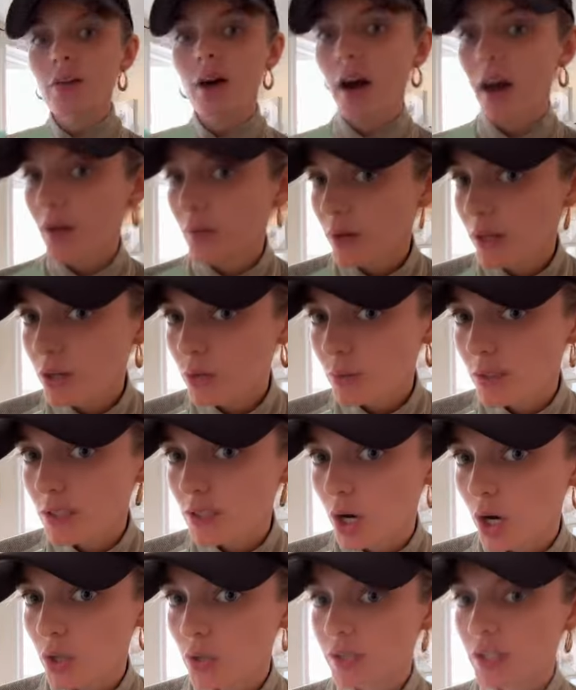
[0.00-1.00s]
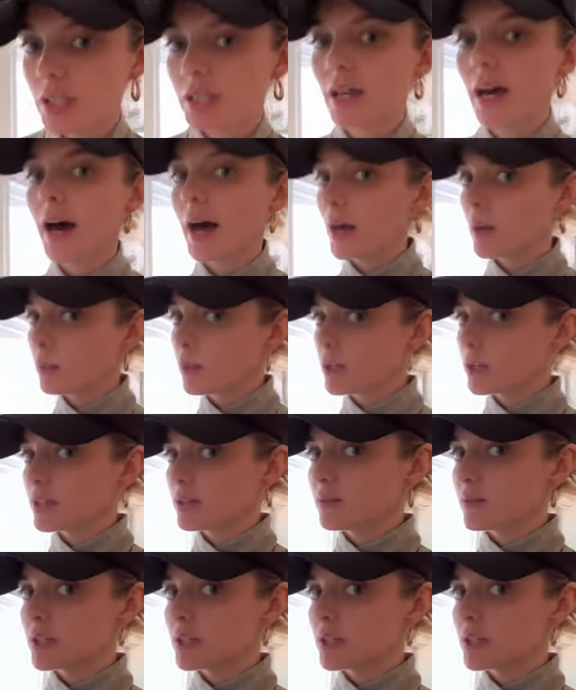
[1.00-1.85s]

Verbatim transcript: I ran the Ritz Carlton, I would leave these